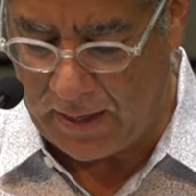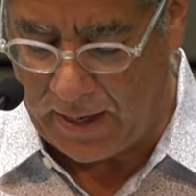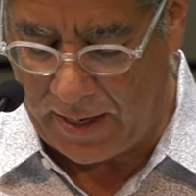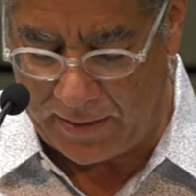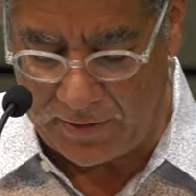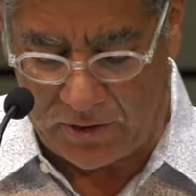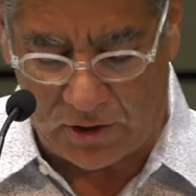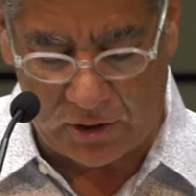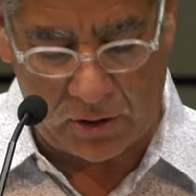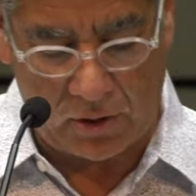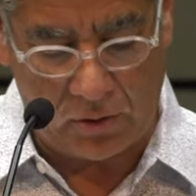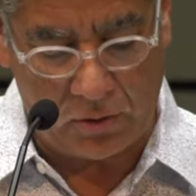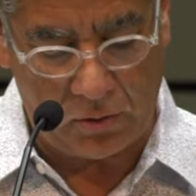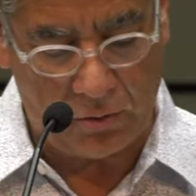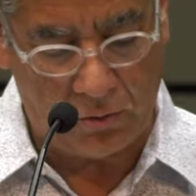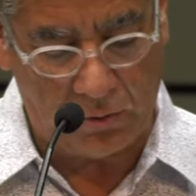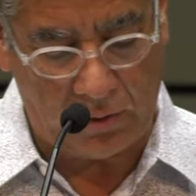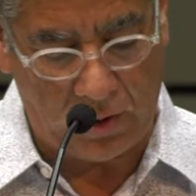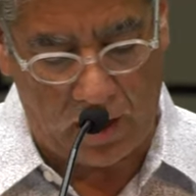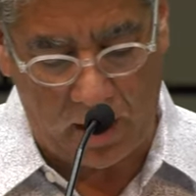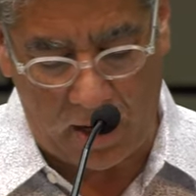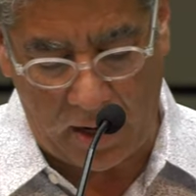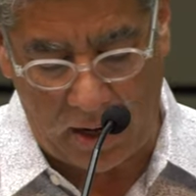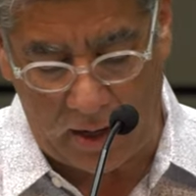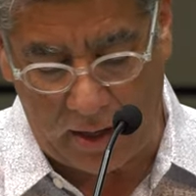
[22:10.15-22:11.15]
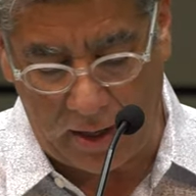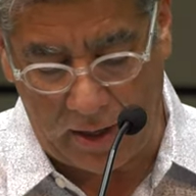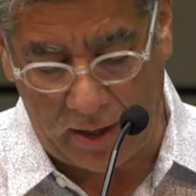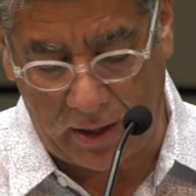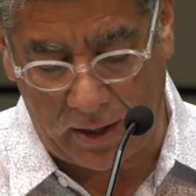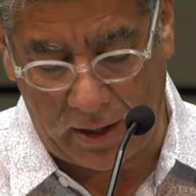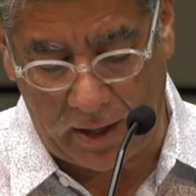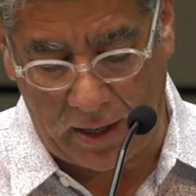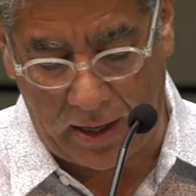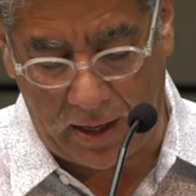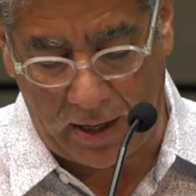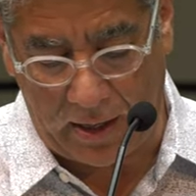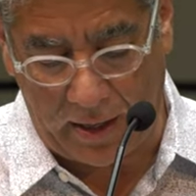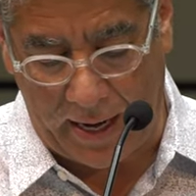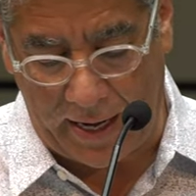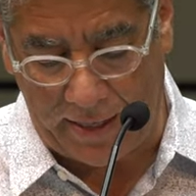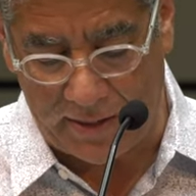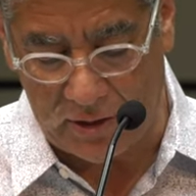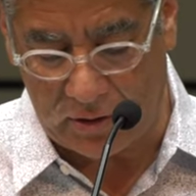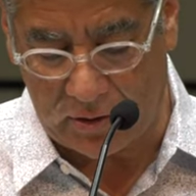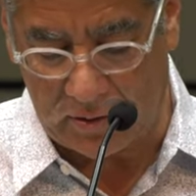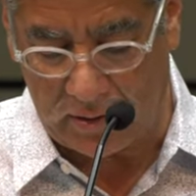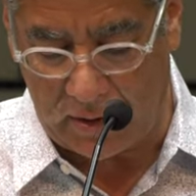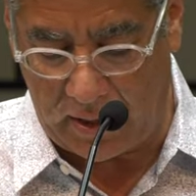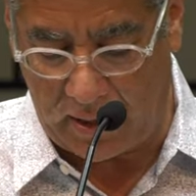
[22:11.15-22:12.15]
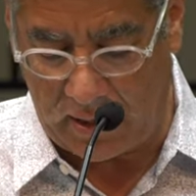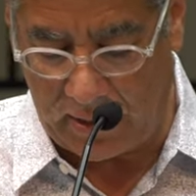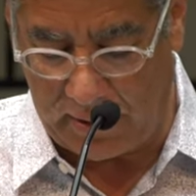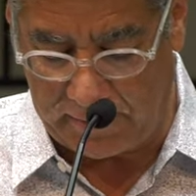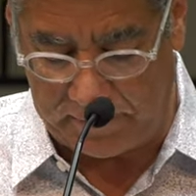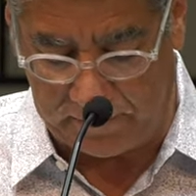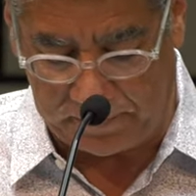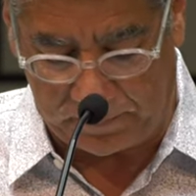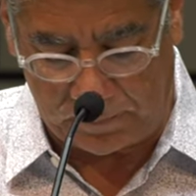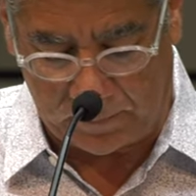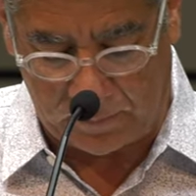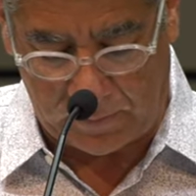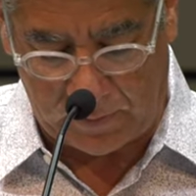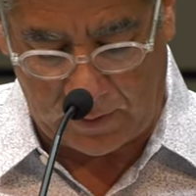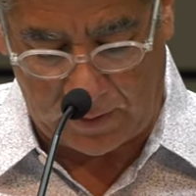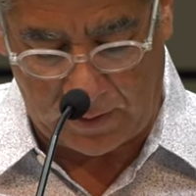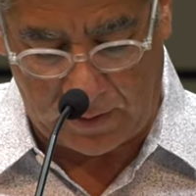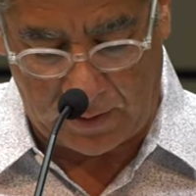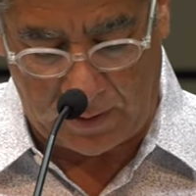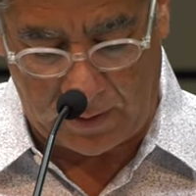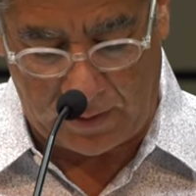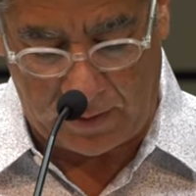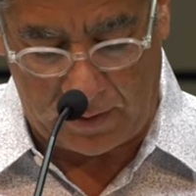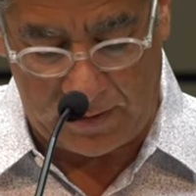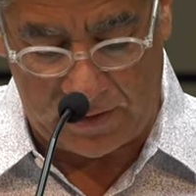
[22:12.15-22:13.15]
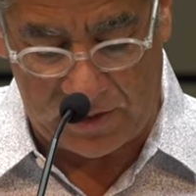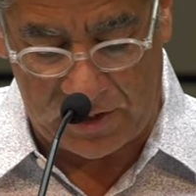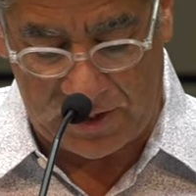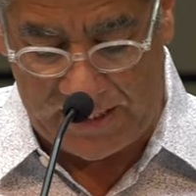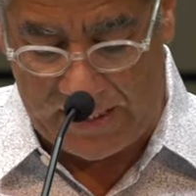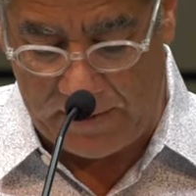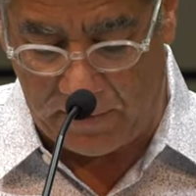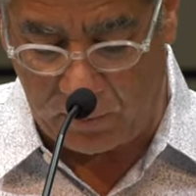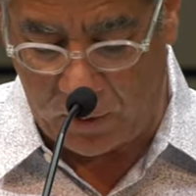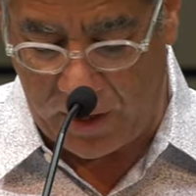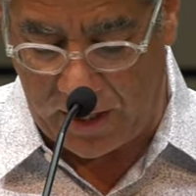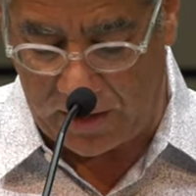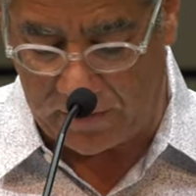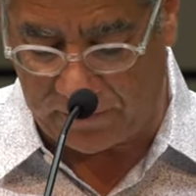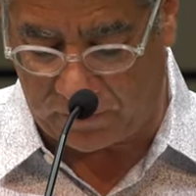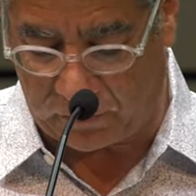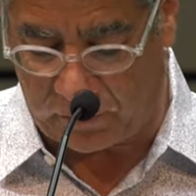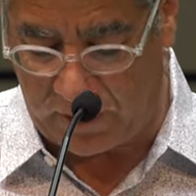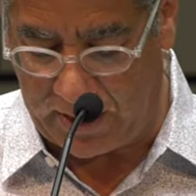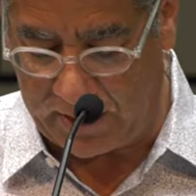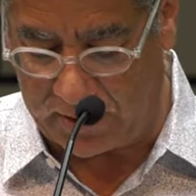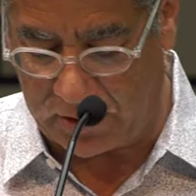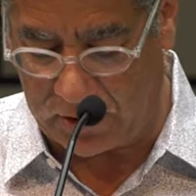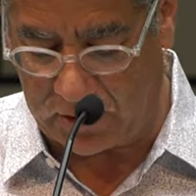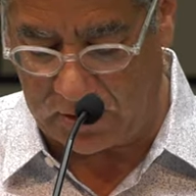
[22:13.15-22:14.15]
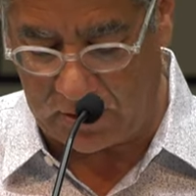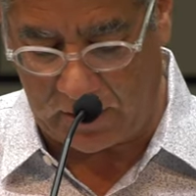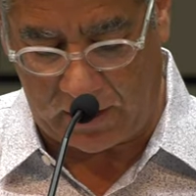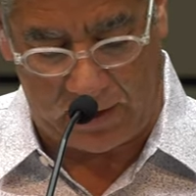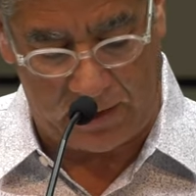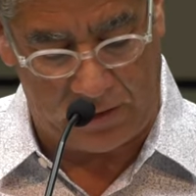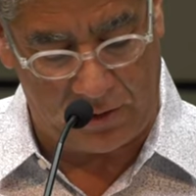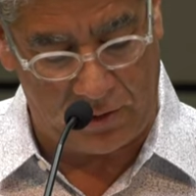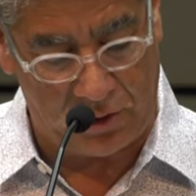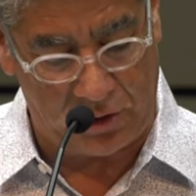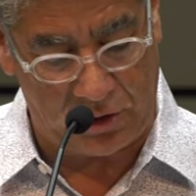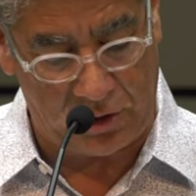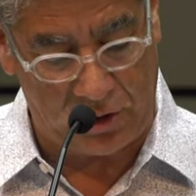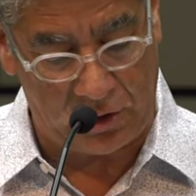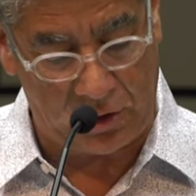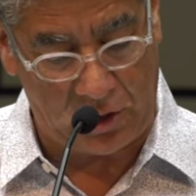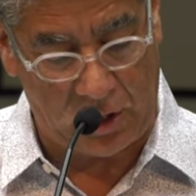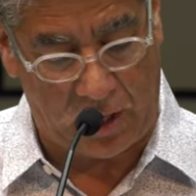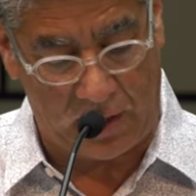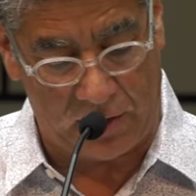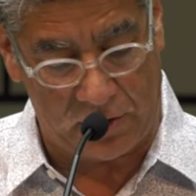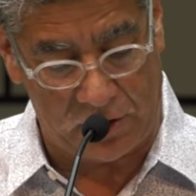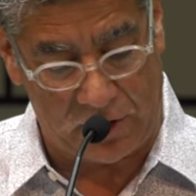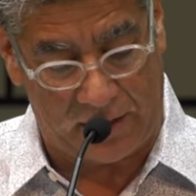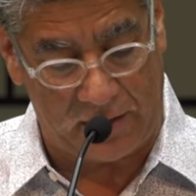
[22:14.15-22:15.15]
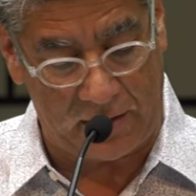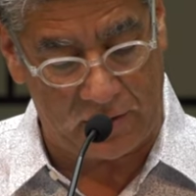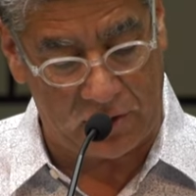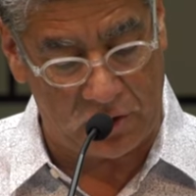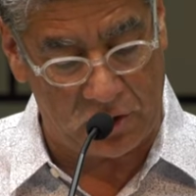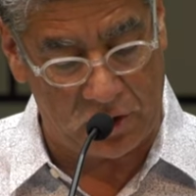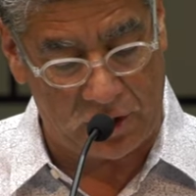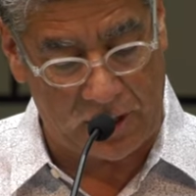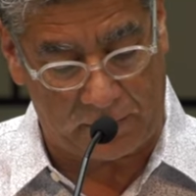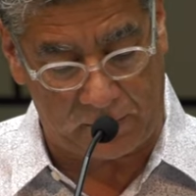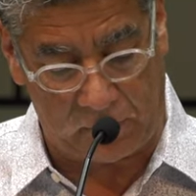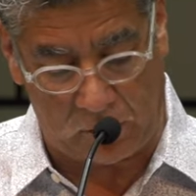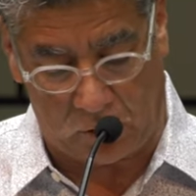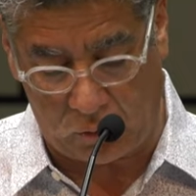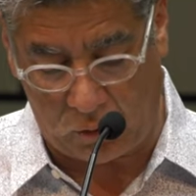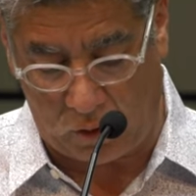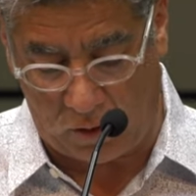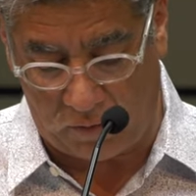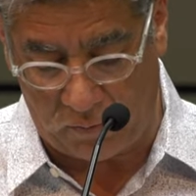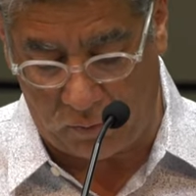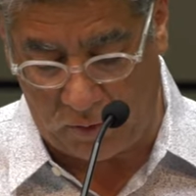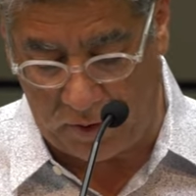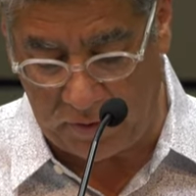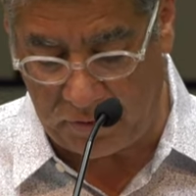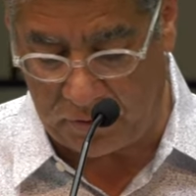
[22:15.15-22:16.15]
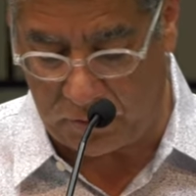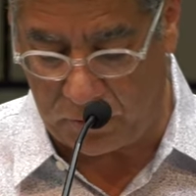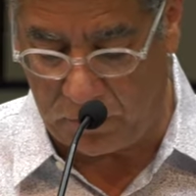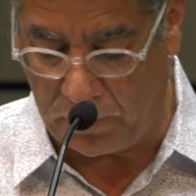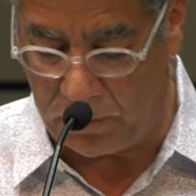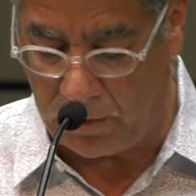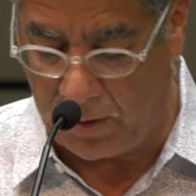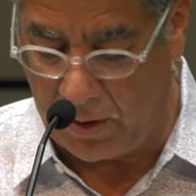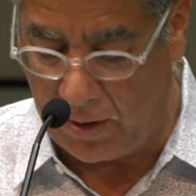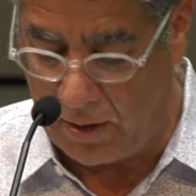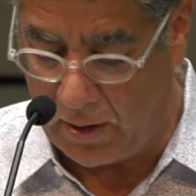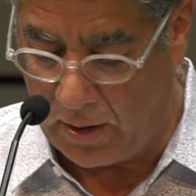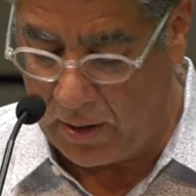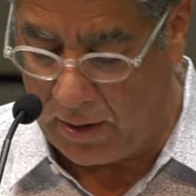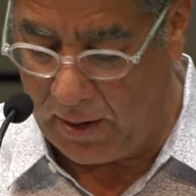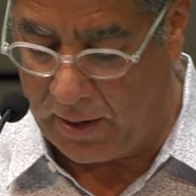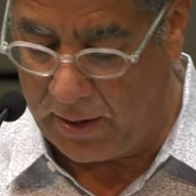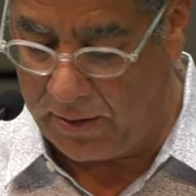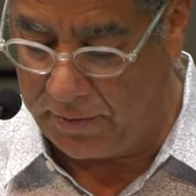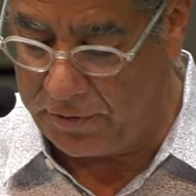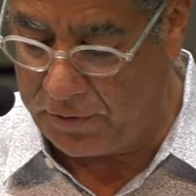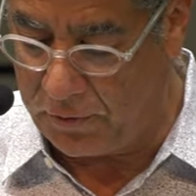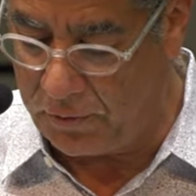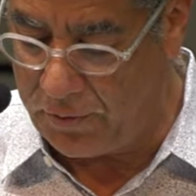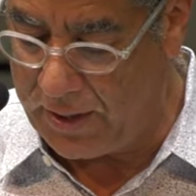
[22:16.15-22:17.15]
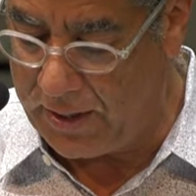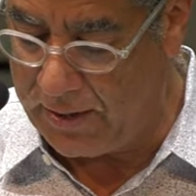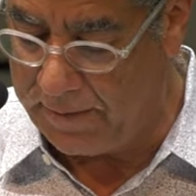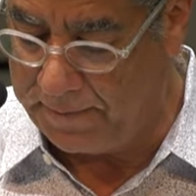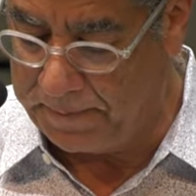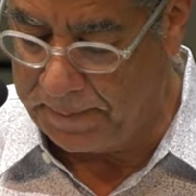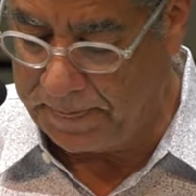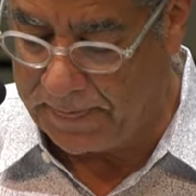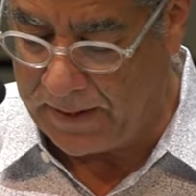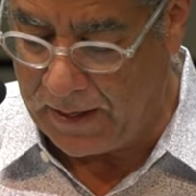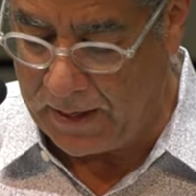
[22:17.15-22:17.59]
And so, uh, as um, Nassim read for us in uh, Genesis chapter 12, 1 through uh, 3,